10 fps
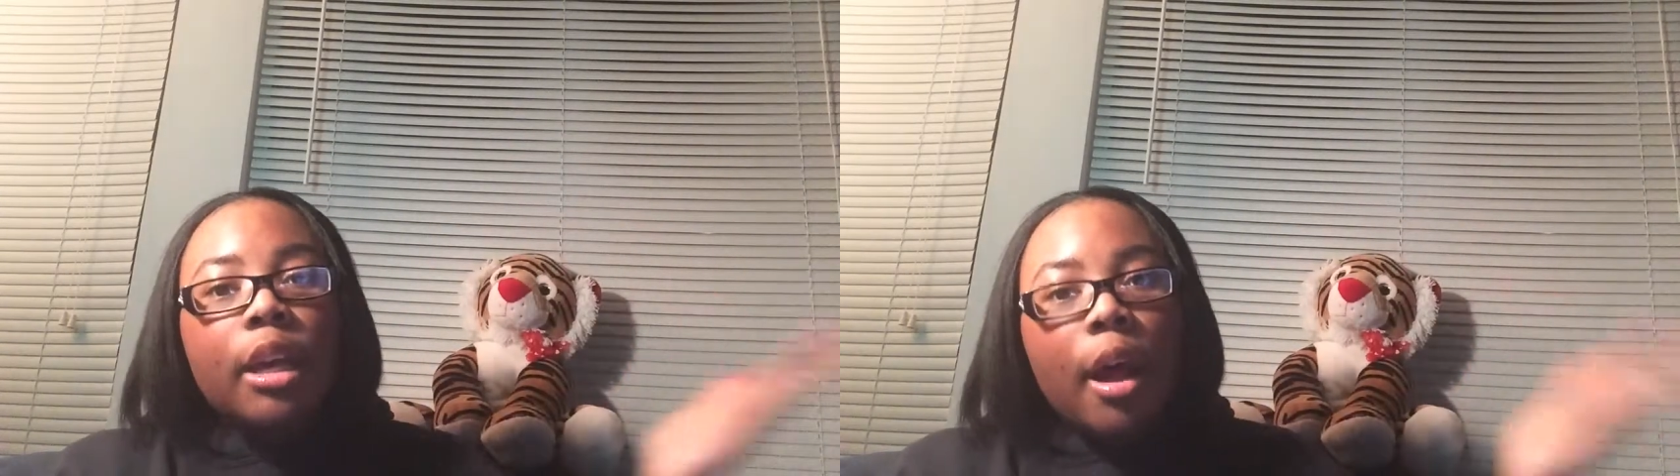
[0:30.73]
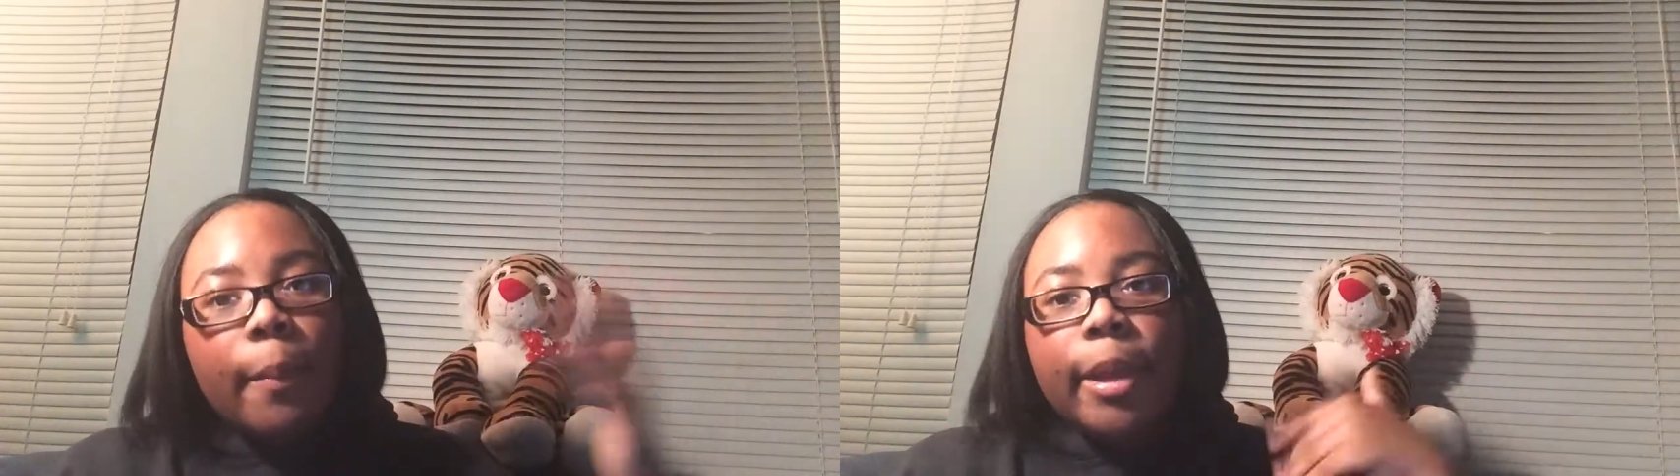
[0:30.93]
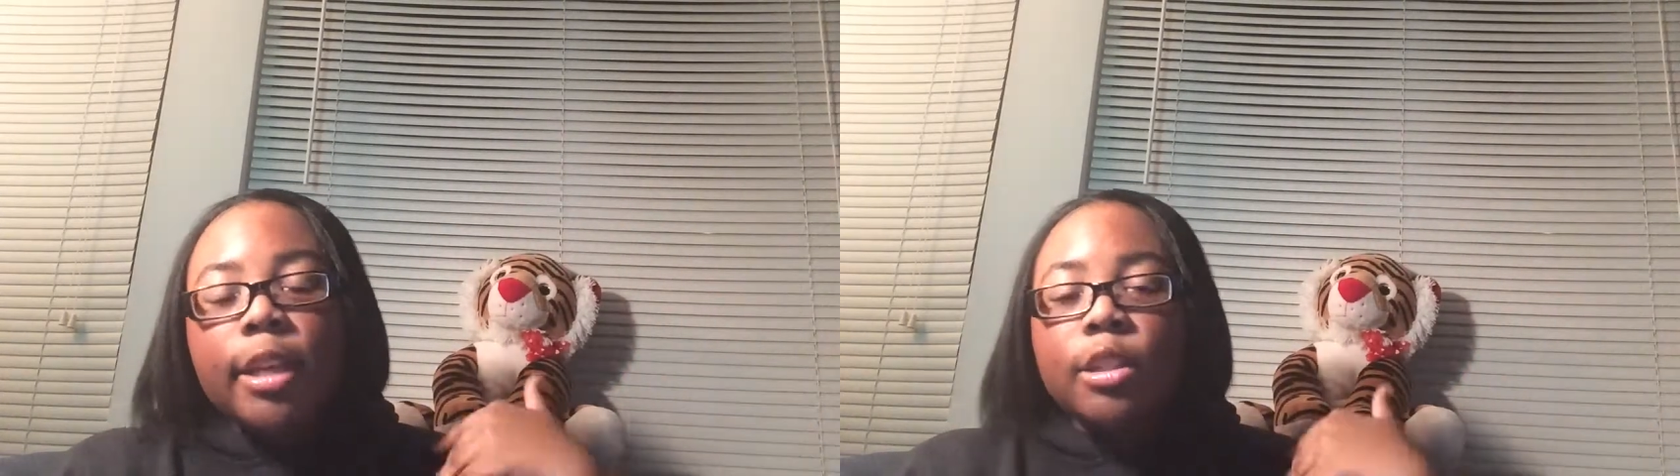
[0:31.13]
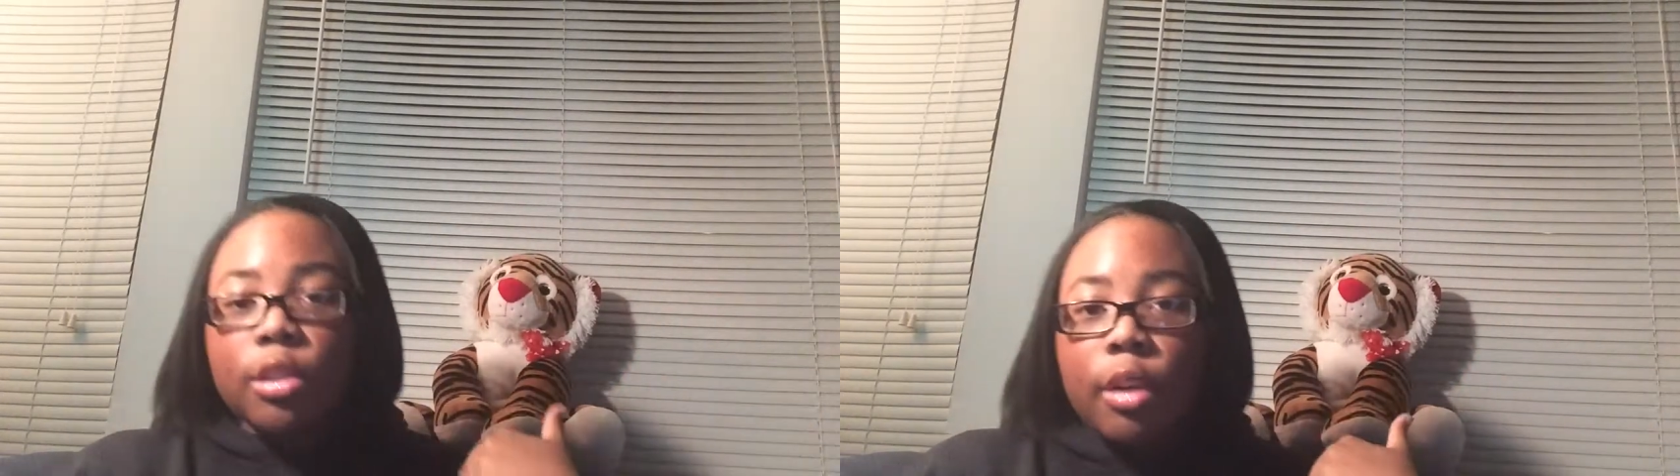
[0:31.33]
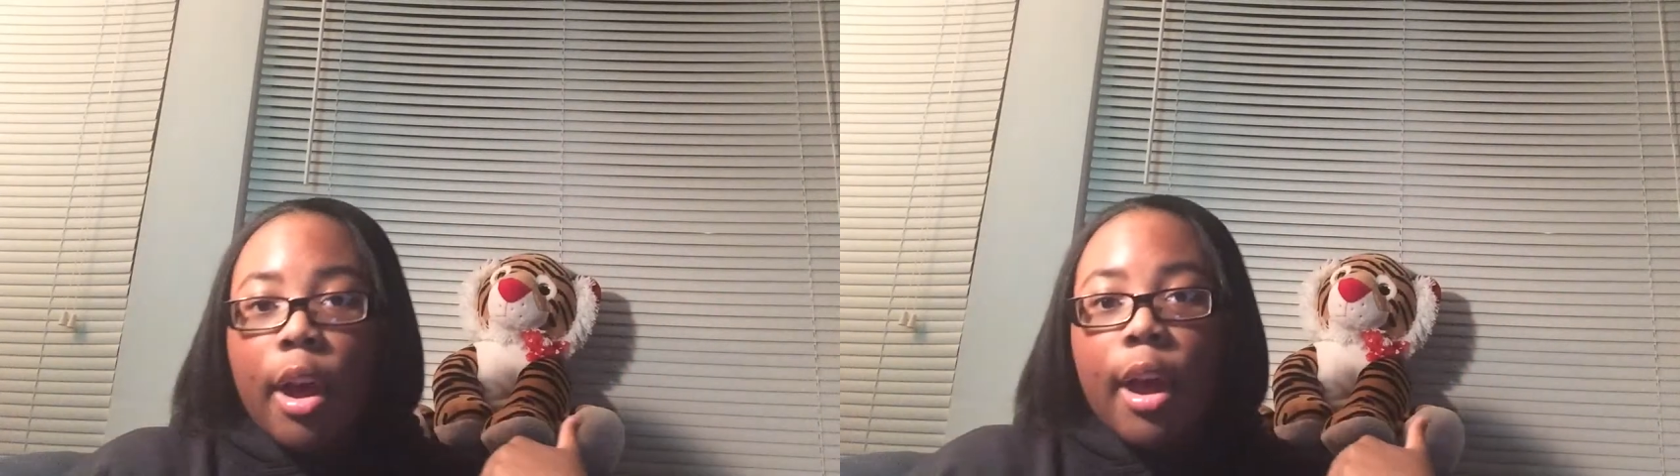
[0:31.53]
comment, and
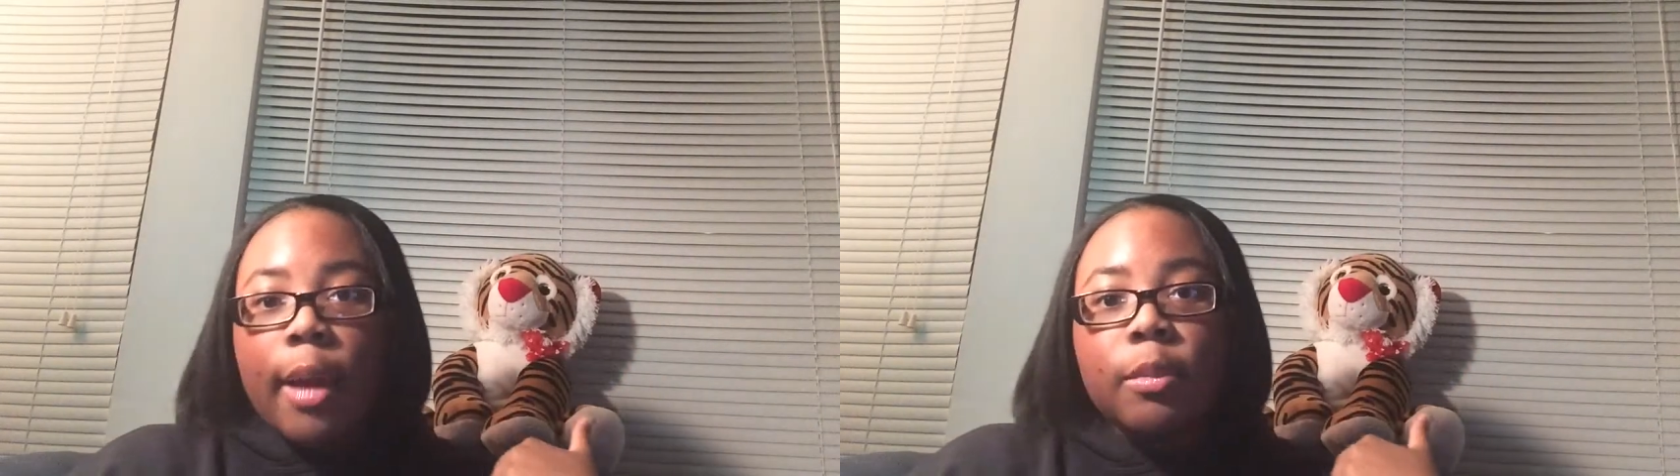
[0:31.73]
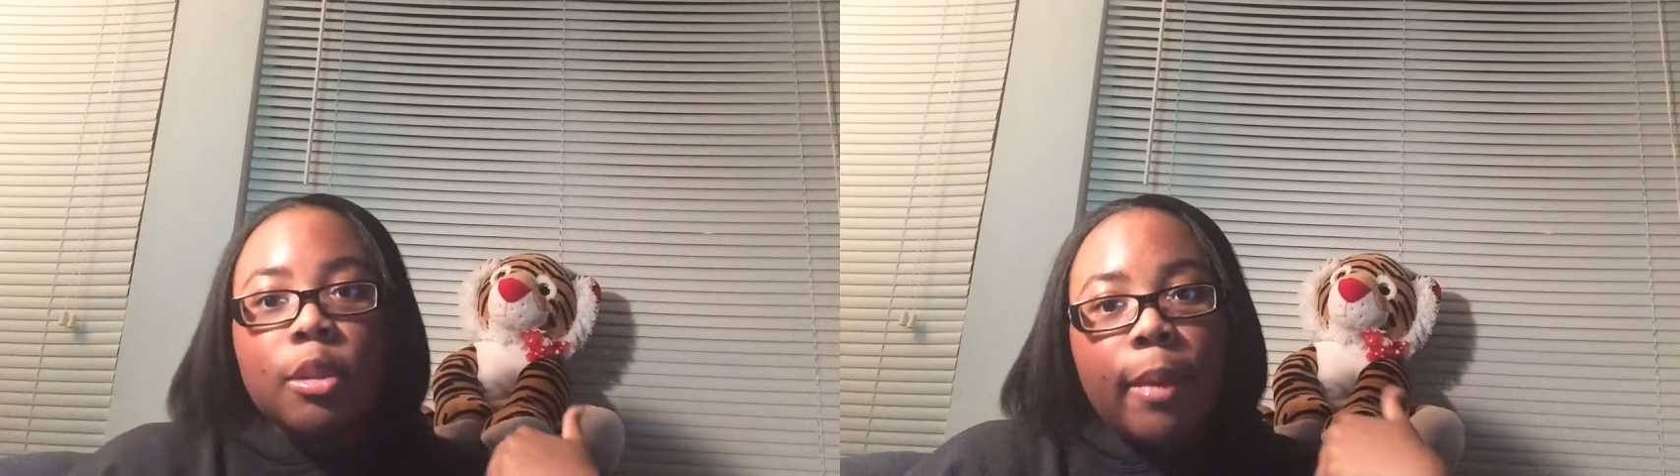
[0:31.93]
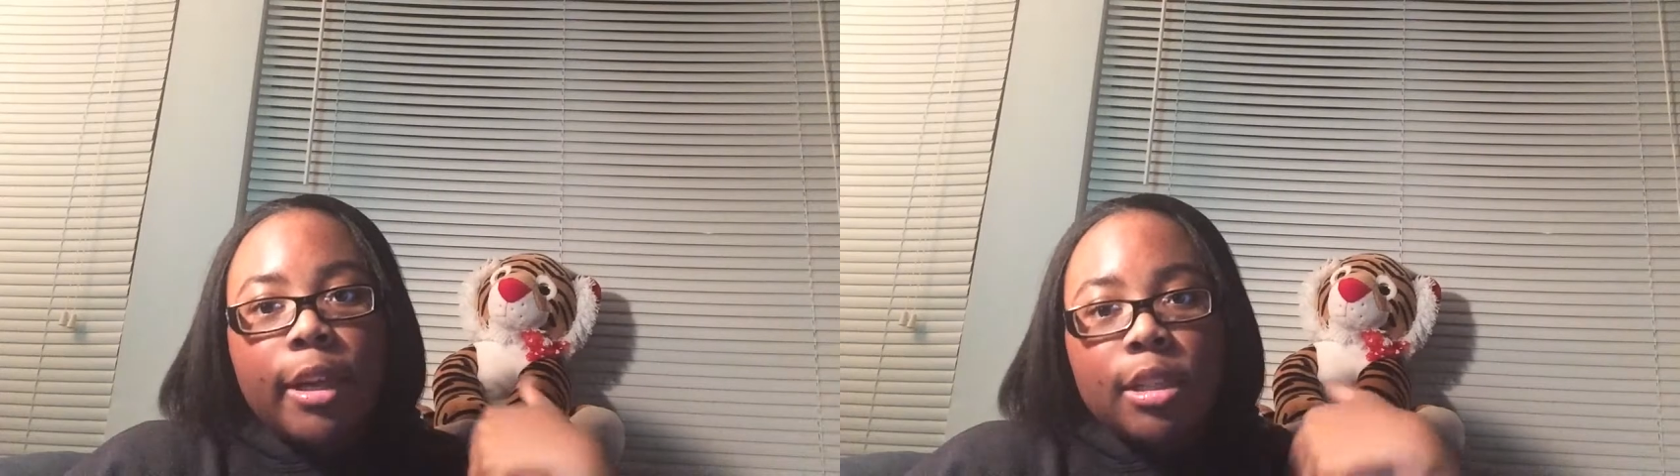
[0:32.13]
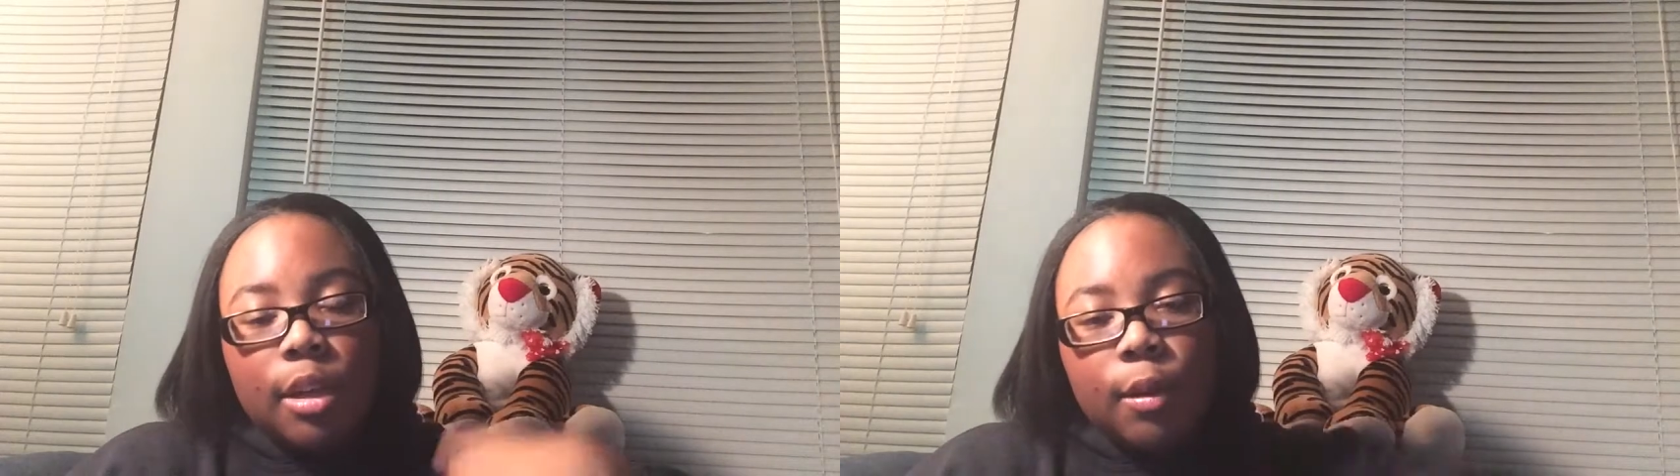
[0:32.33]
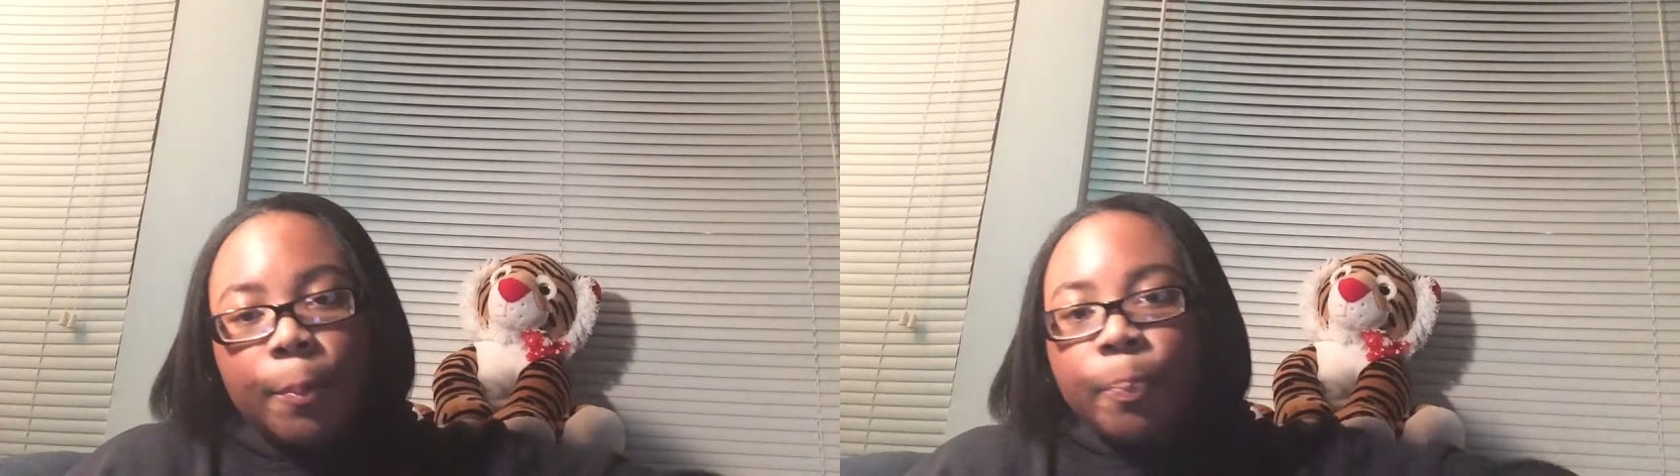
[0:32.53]
subscribe to my
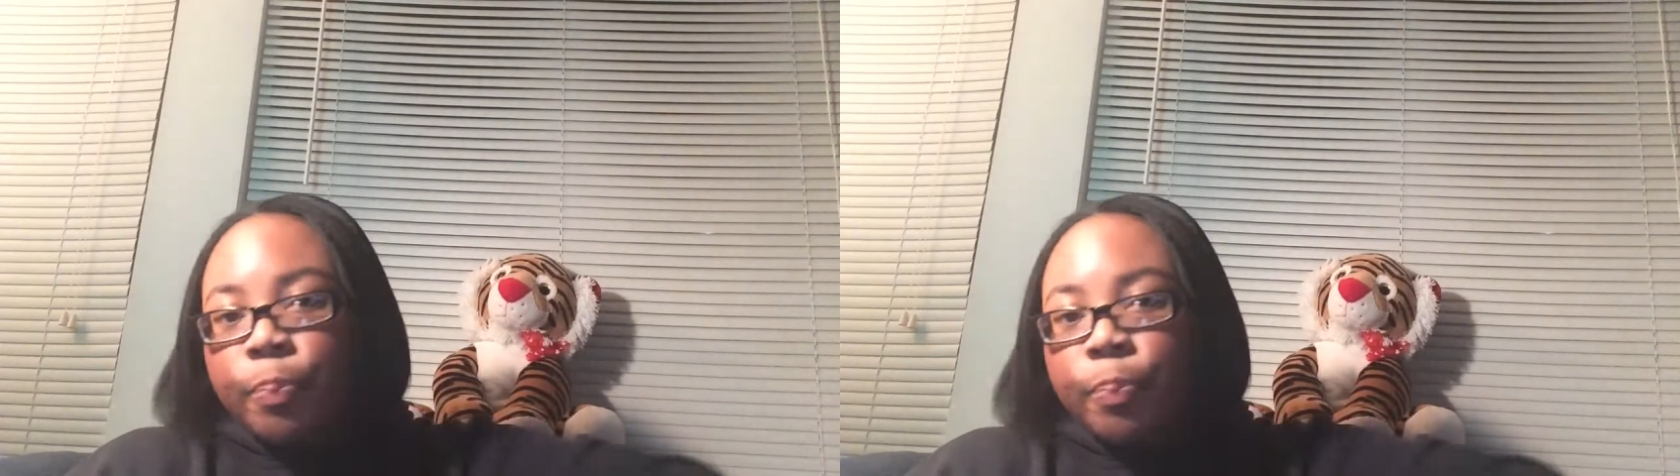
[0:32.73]
channel.